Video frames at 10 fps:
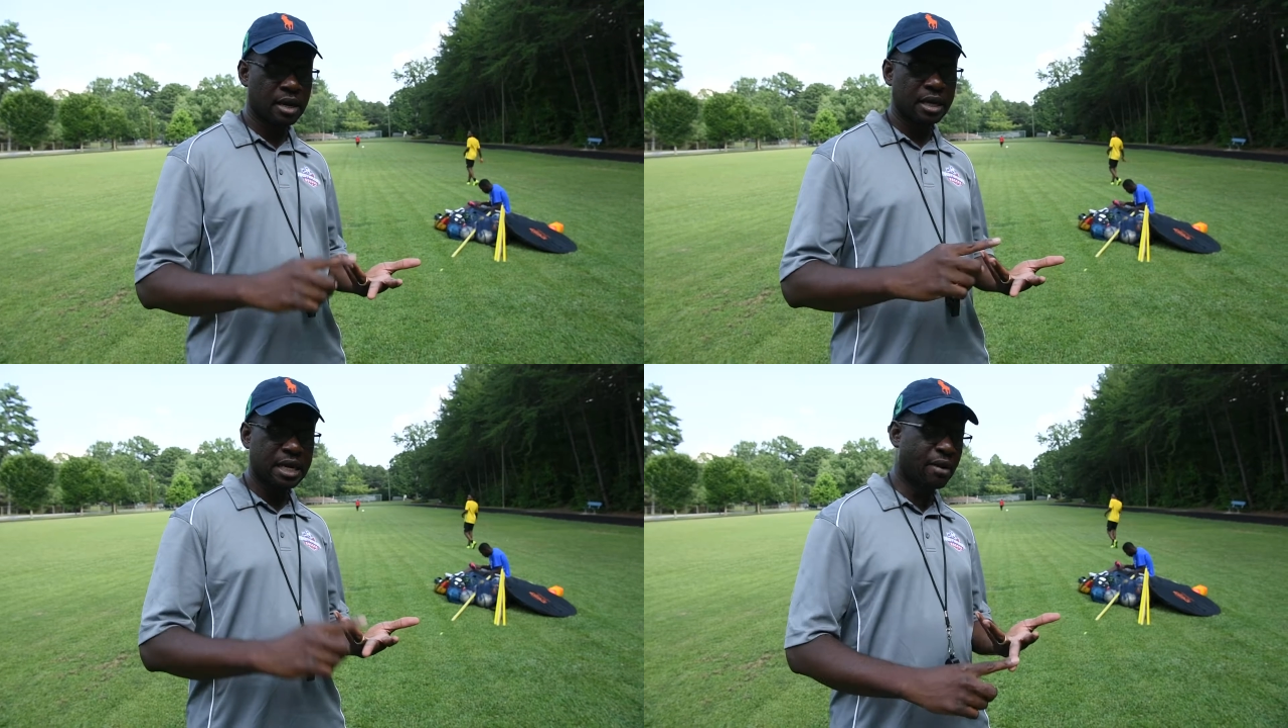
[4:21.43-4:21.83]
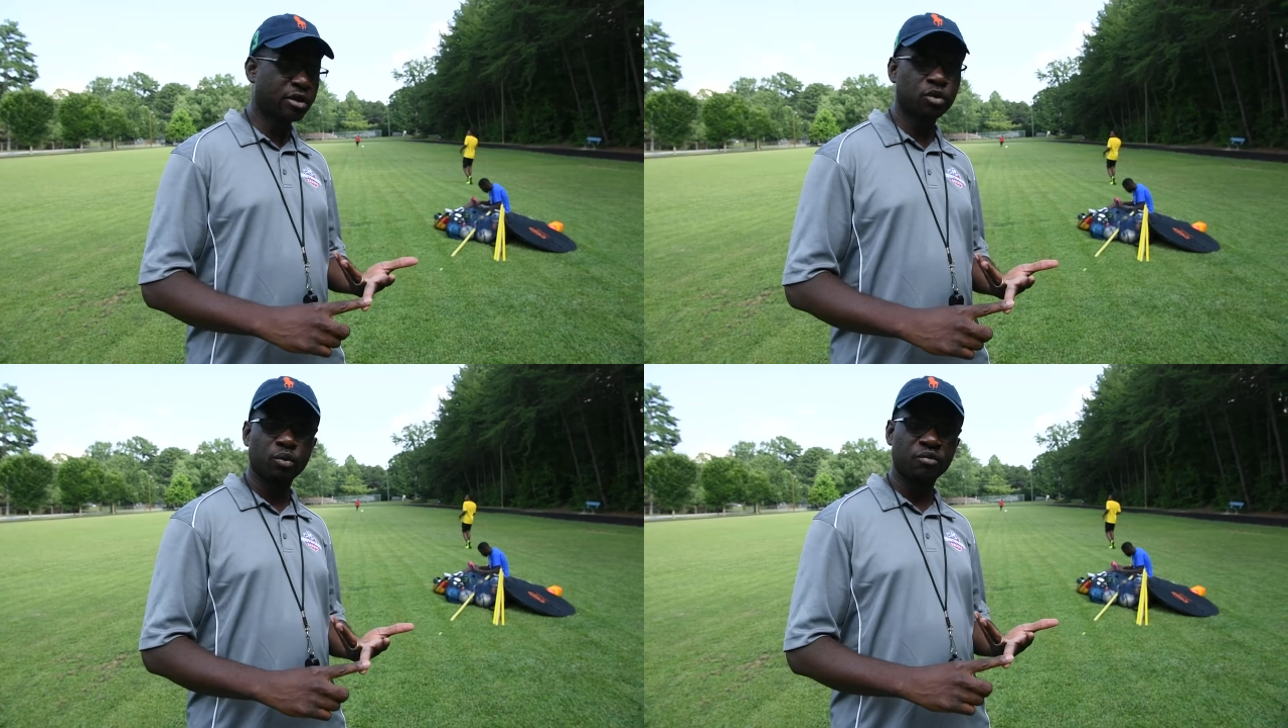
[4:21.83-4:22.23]

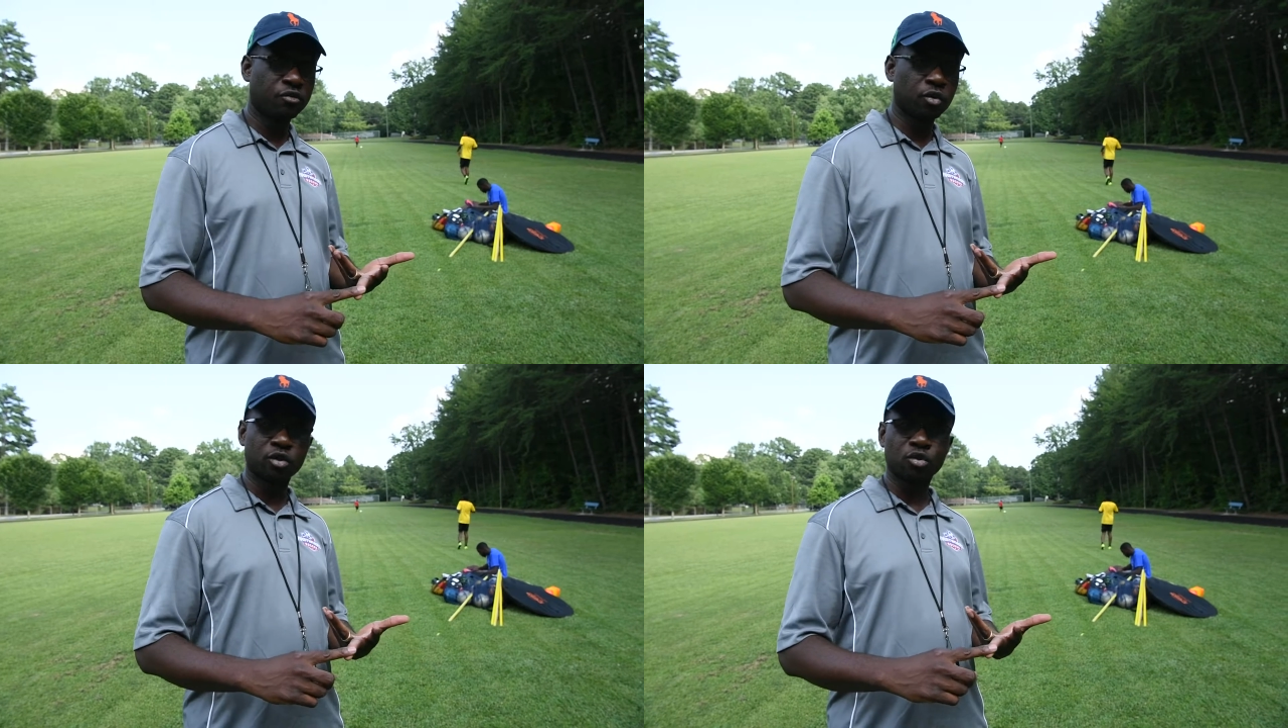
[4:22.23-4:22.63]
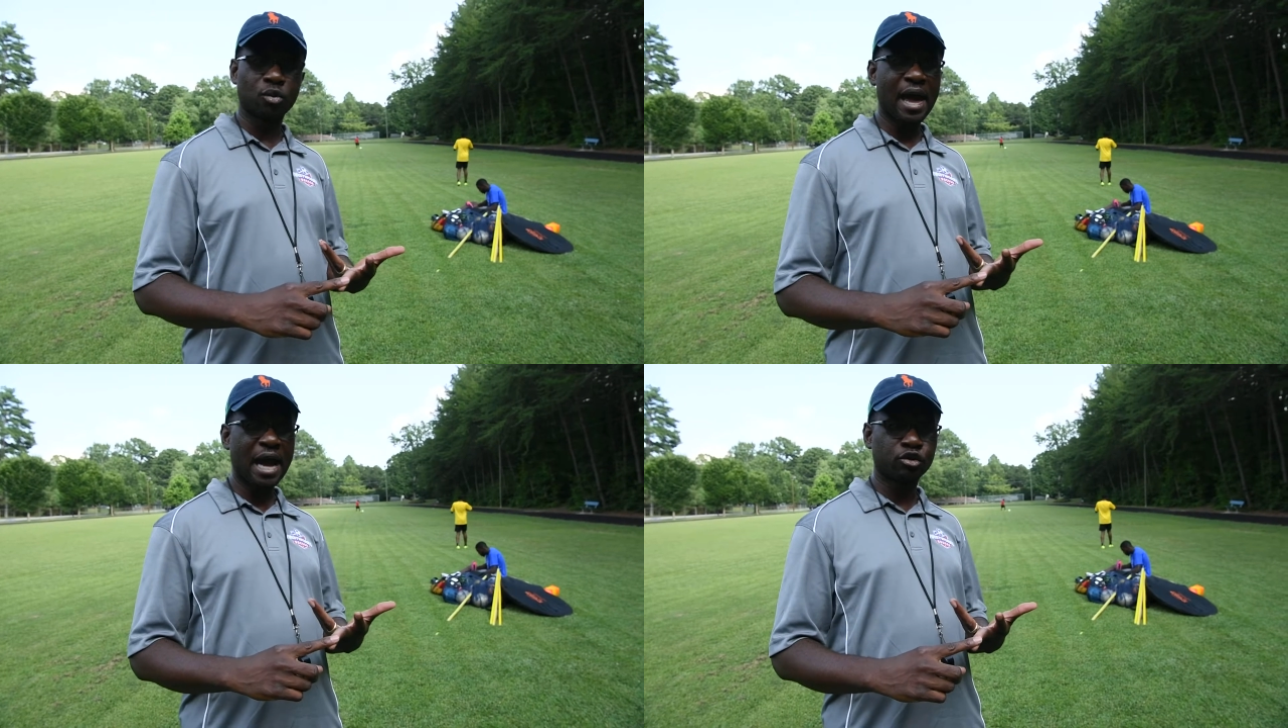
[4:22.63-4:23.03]
Character, we focus on
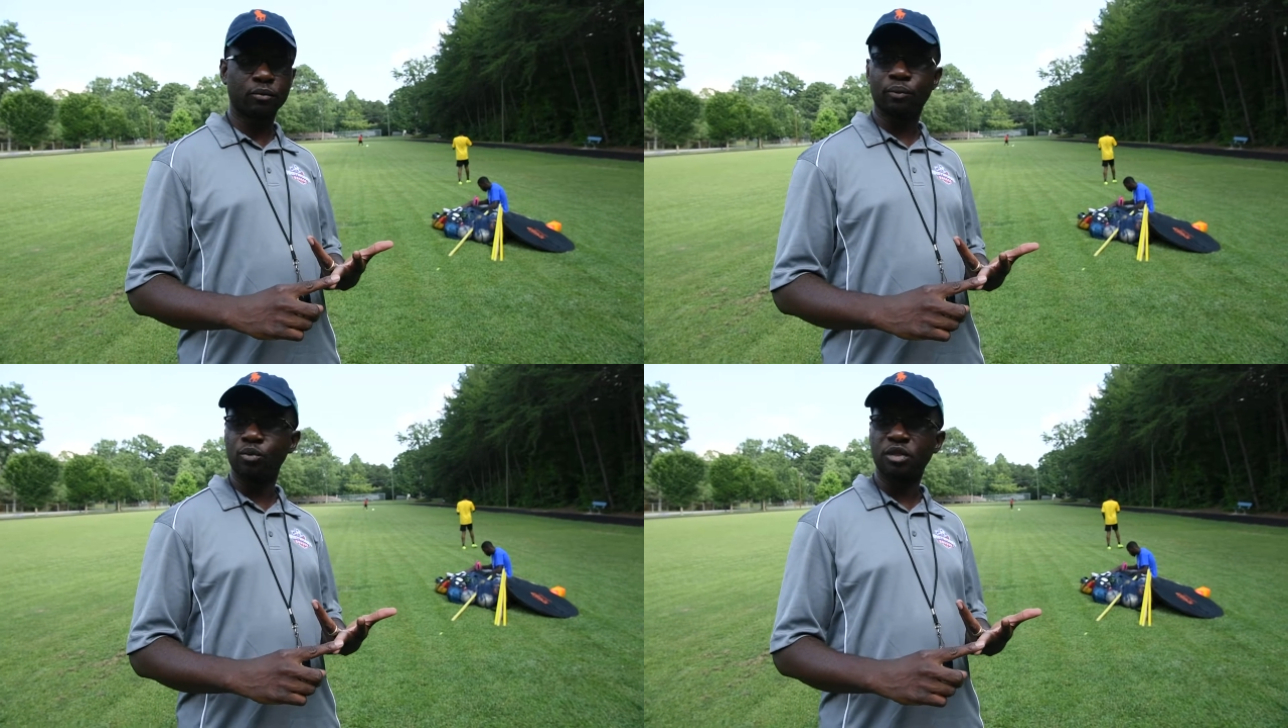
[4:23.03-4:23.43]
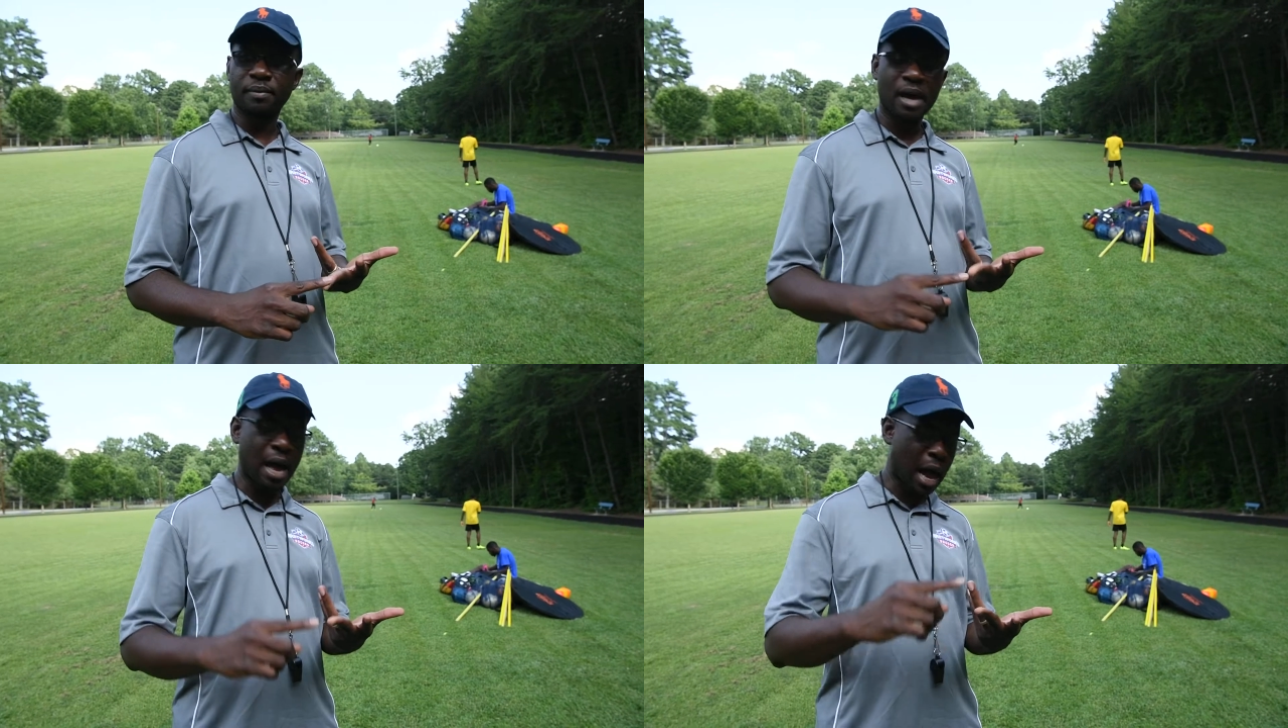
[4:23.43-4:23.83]
attributes
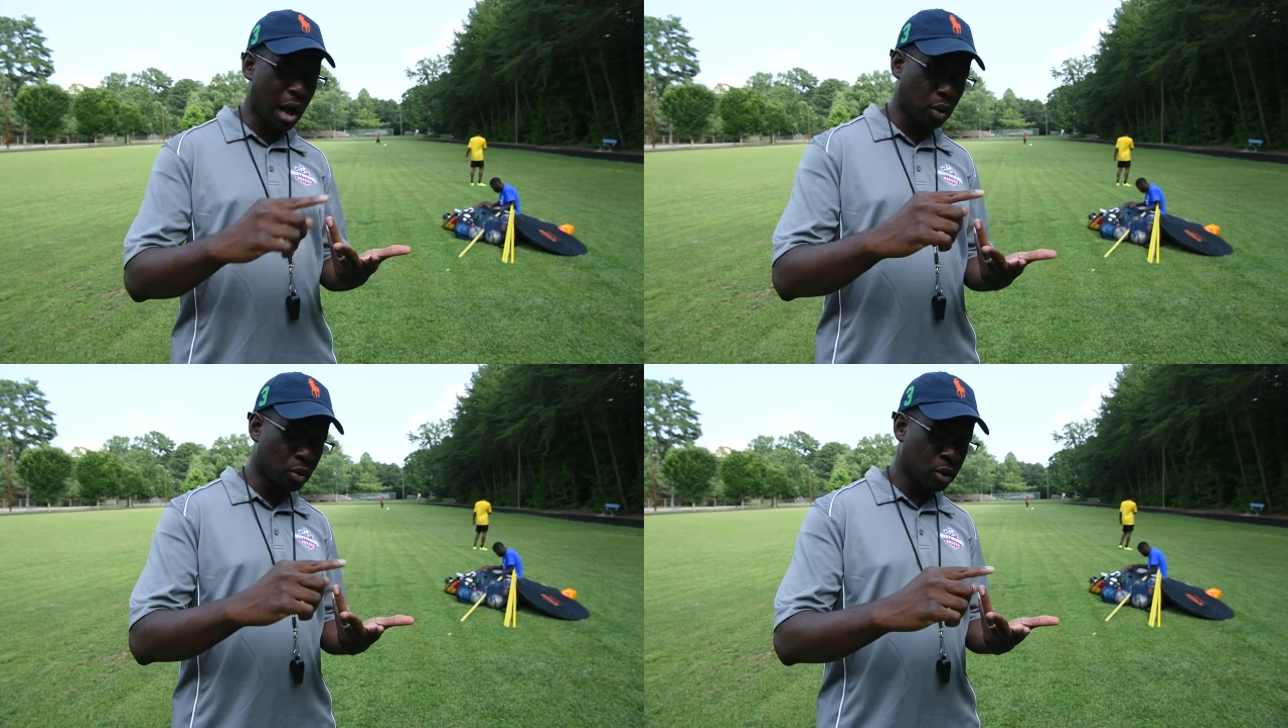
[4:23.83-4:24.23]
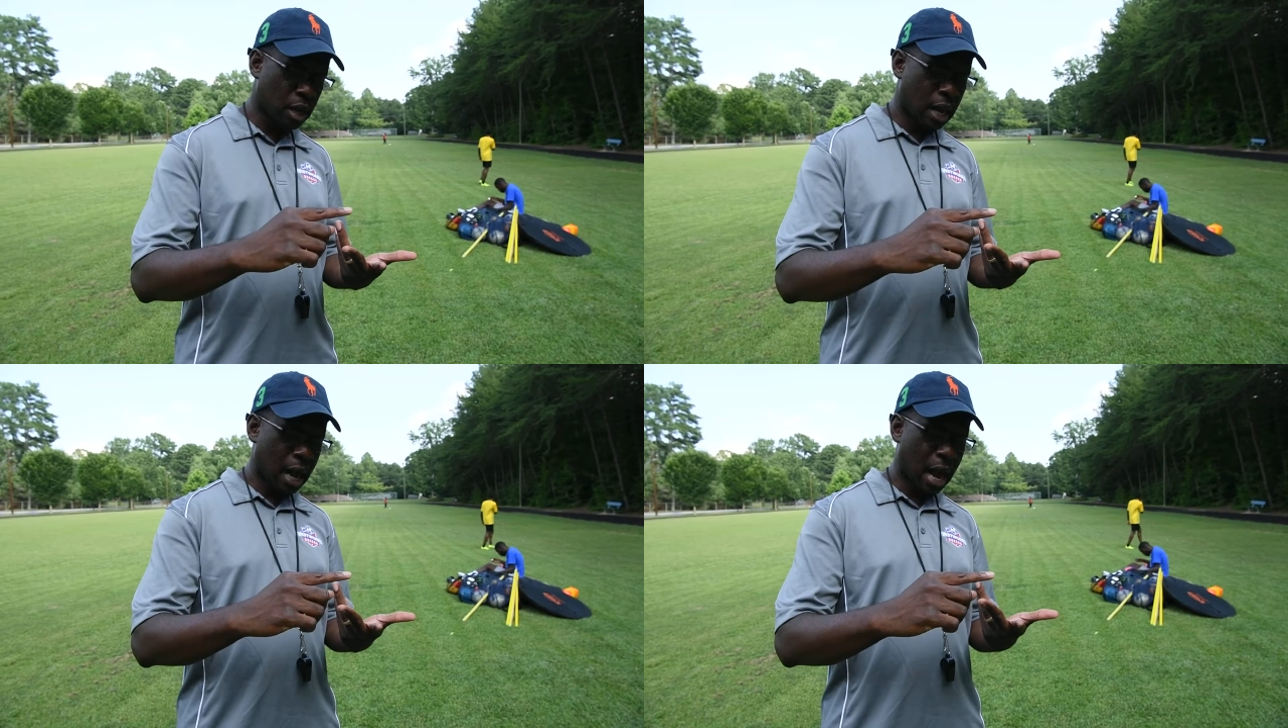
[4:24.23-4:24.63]
about how
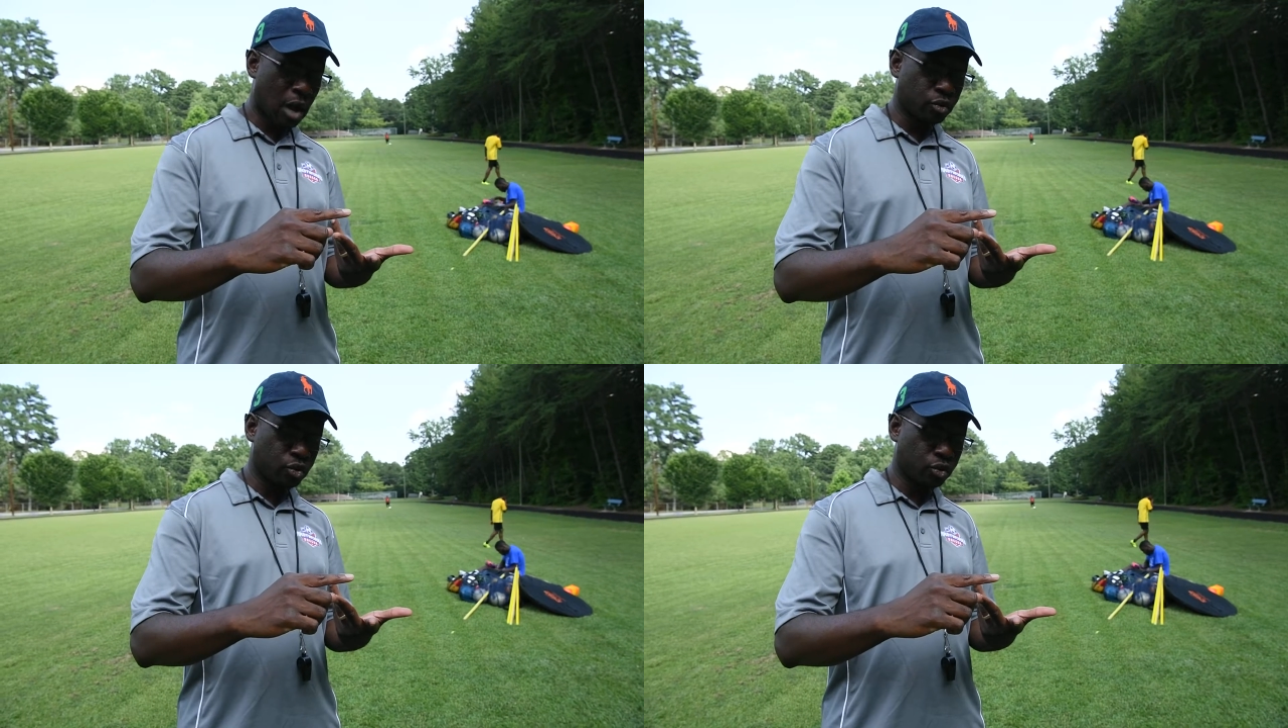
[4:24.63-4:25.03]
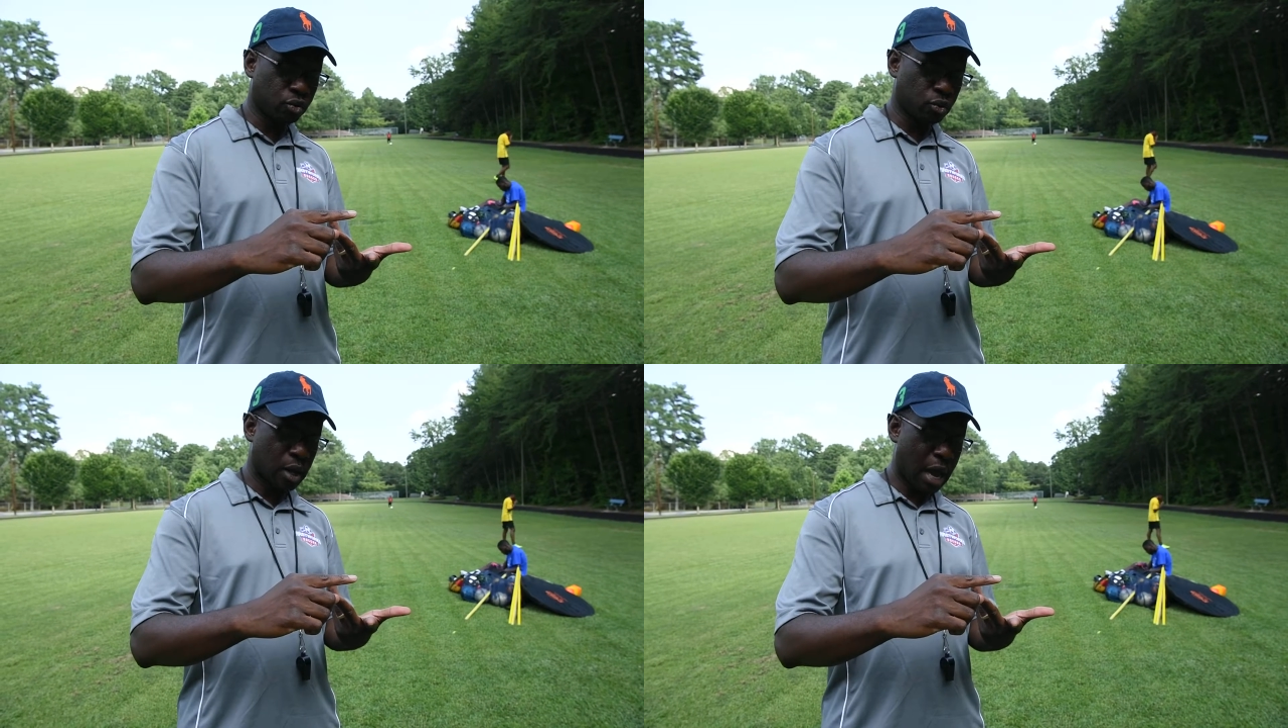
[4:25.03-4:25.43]
you